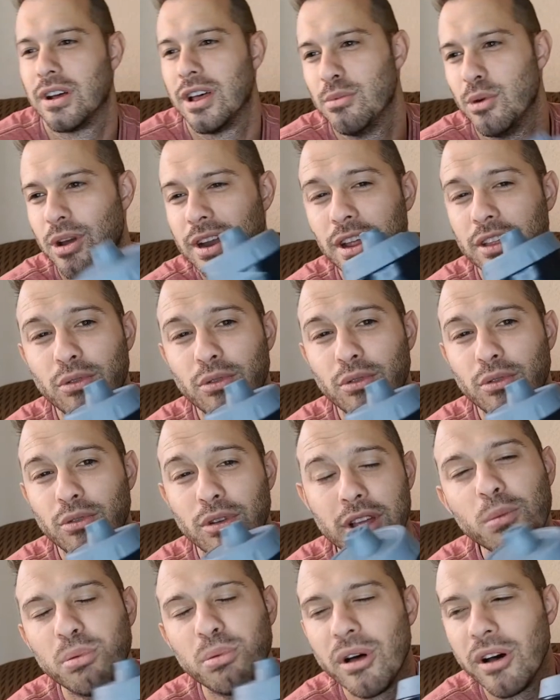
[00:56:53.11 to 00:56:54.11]

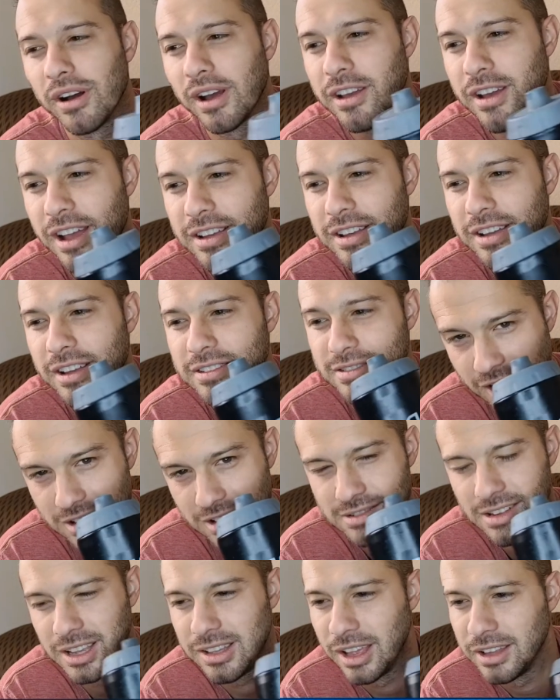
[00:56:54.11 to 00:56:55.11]
Claybro883. Good plug. You guys,
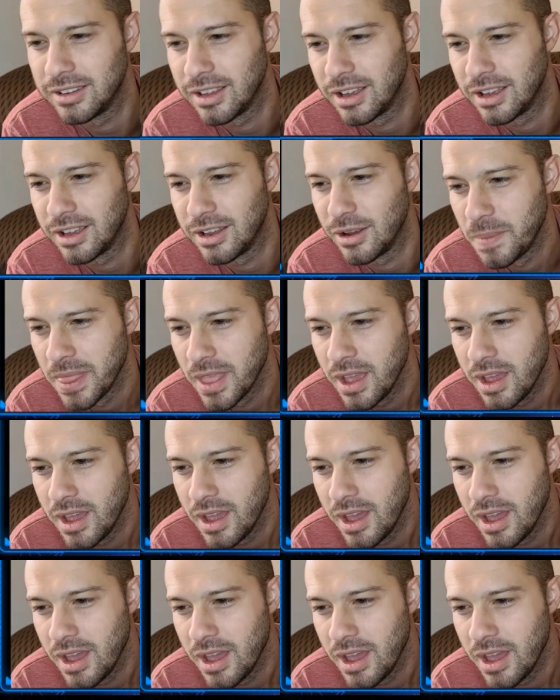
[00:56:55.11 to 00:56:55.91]
you guys like that, didn't you?